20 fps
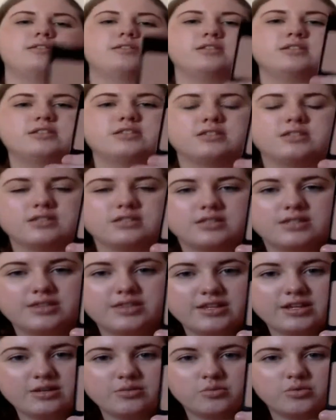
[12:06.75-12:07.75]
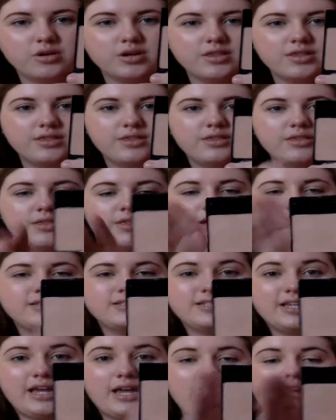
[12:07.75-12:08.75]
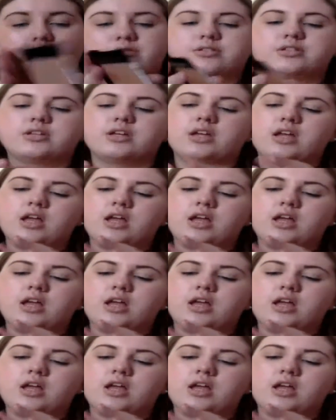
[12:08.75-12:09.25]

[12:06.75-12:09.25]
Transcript: This is the one that's out.